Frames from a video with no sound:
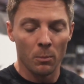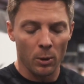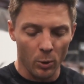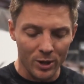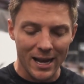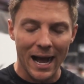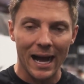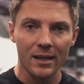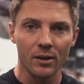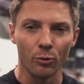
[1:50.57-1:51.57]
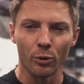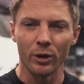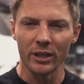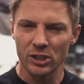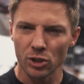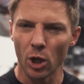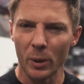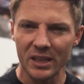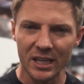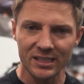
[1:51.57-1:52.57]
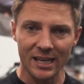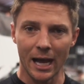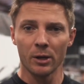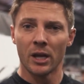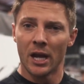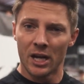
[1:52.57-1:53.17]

but we're not really slowing things down.